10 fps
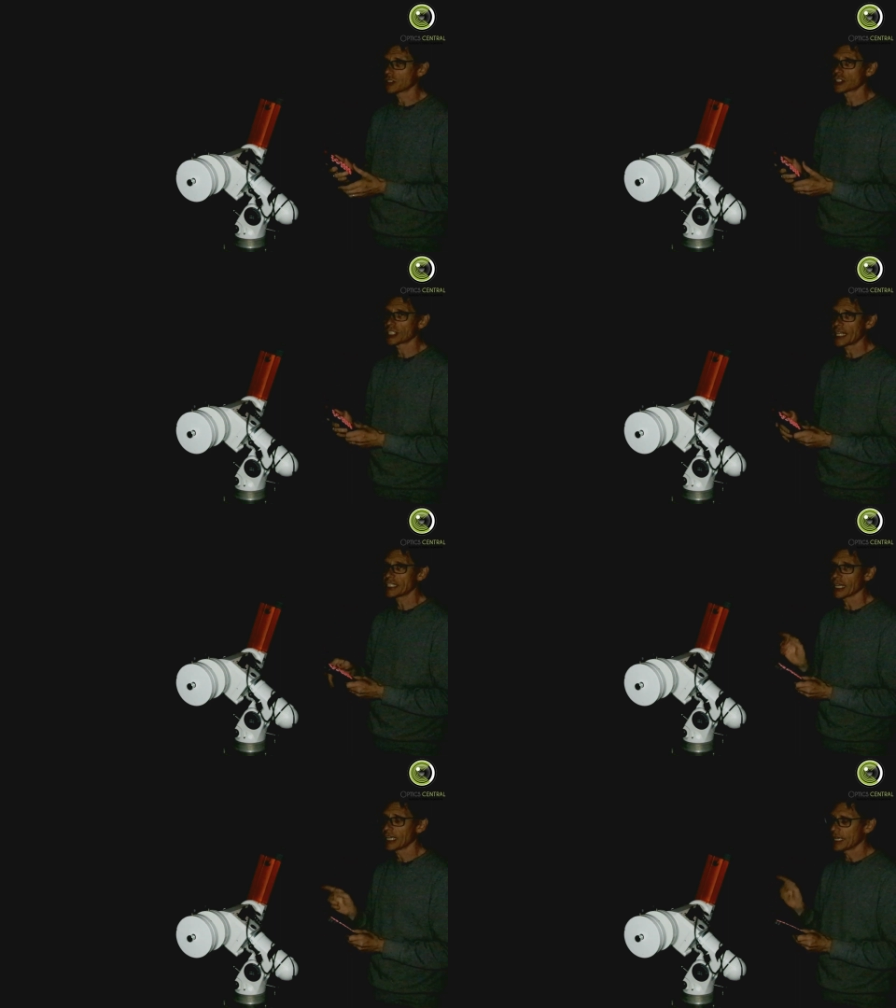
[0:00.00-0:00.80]
to
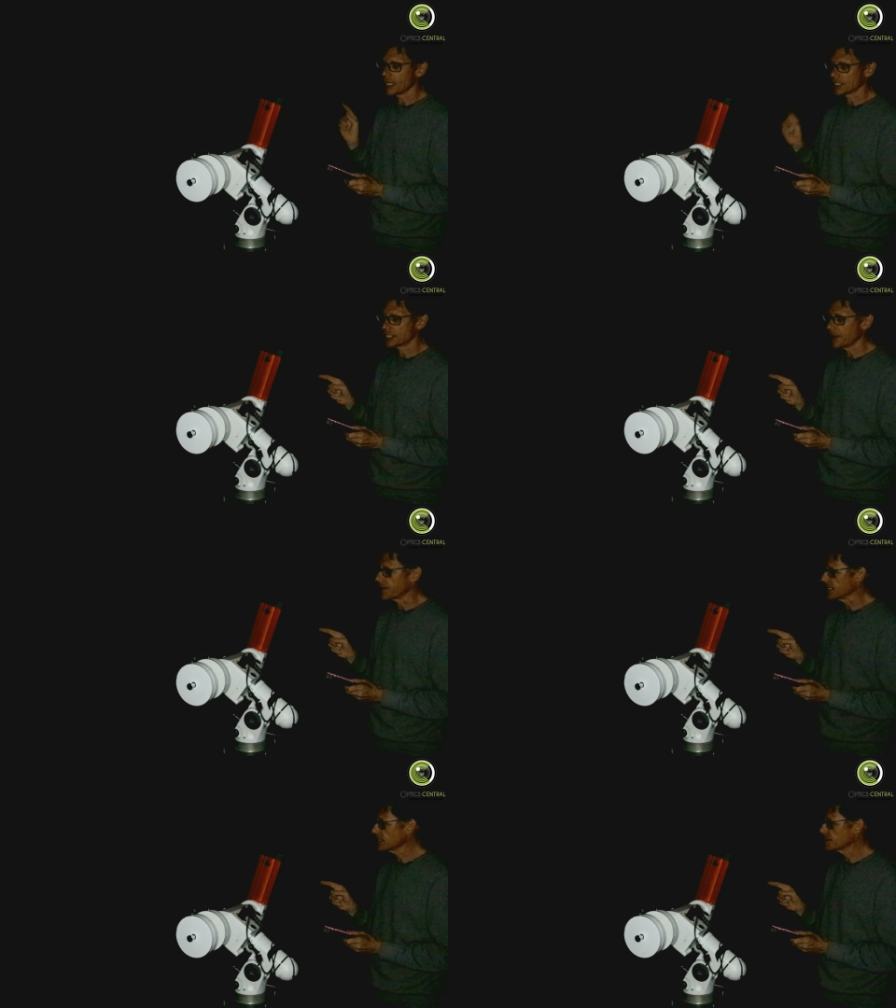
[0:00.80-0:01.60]
center
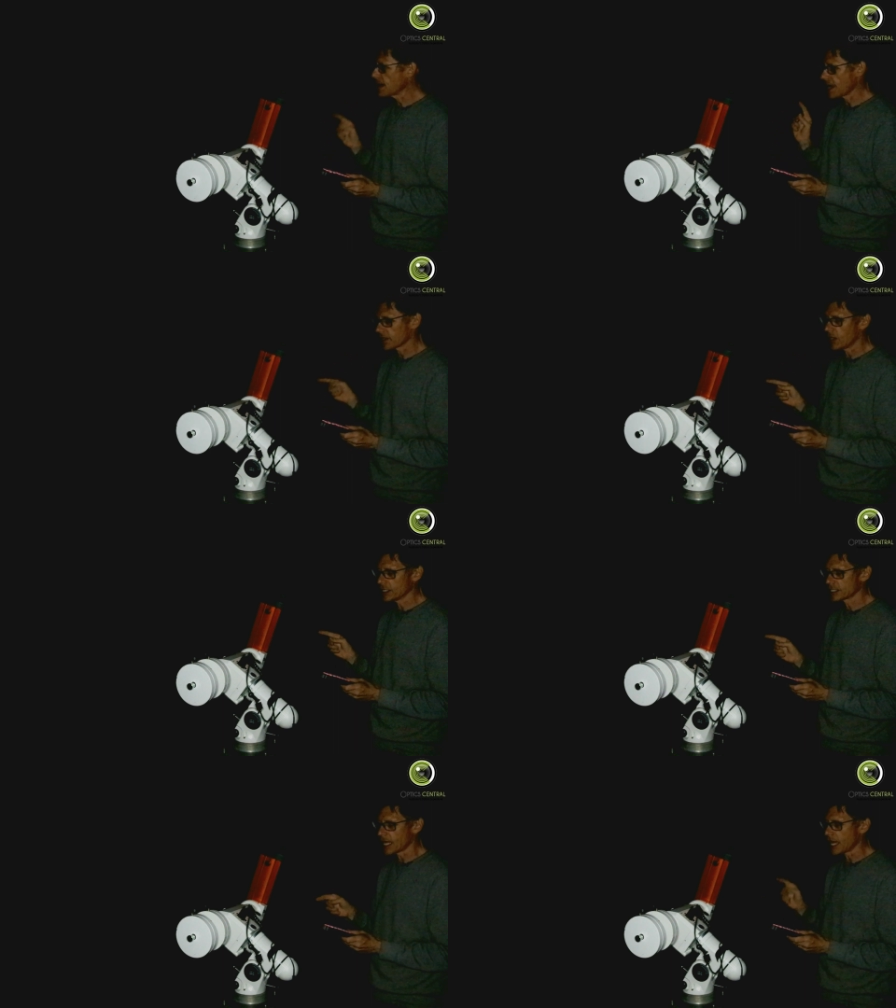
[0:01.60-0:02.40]
Sirius, our guide
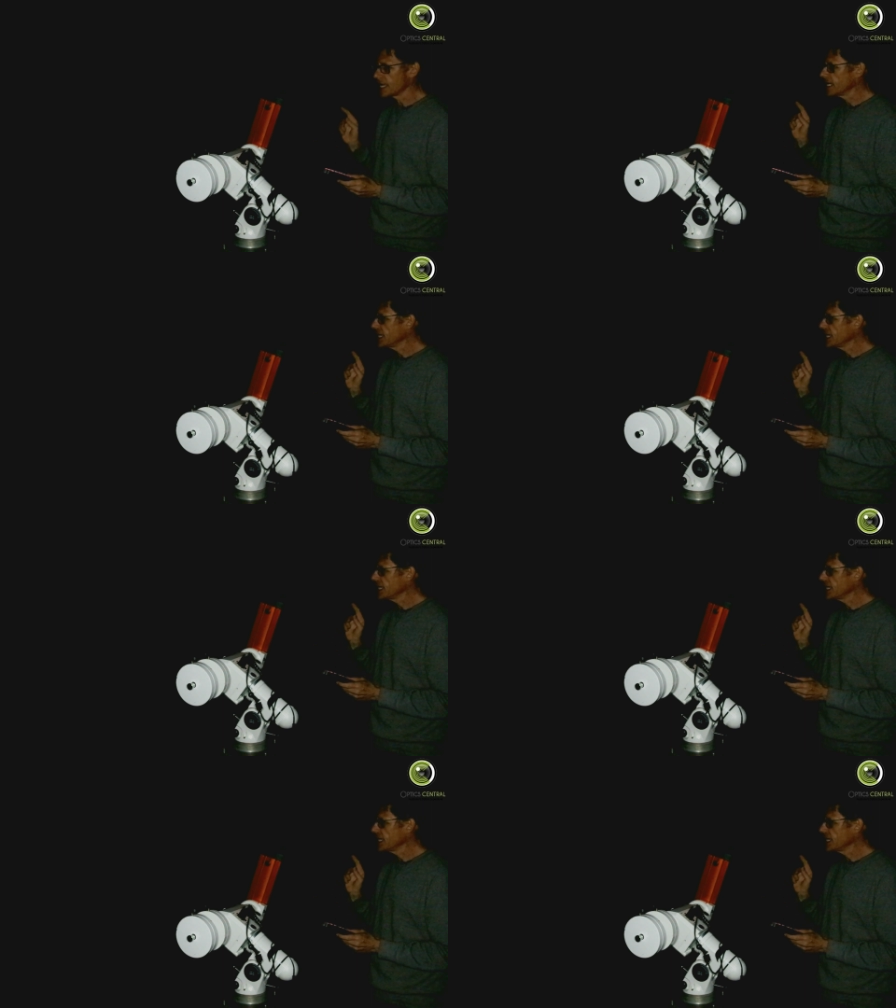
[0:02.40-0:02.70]
star,